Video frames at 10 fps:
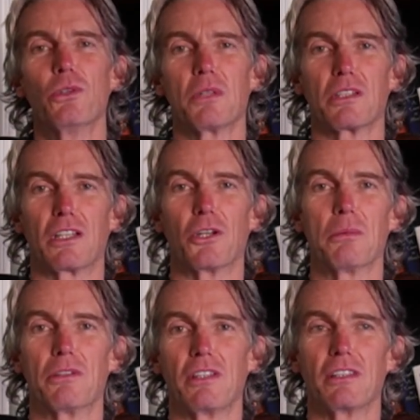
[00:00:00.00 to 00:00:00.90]
They were getting
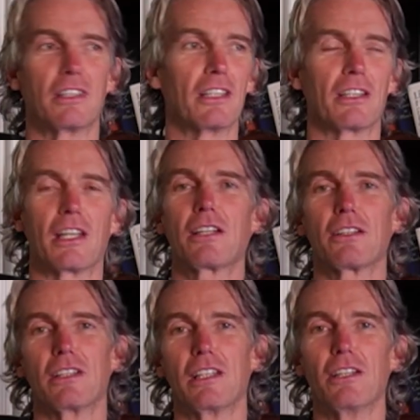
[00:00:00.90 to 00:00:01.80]
up and reading the Daily
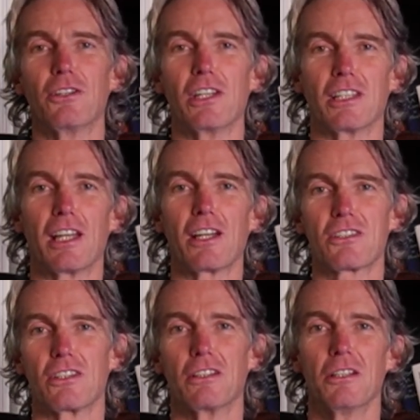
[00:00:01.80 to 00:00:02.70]
Record and eating out of
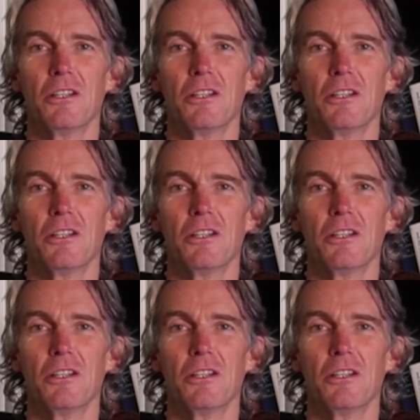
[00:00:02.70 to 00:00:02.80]
Greggs and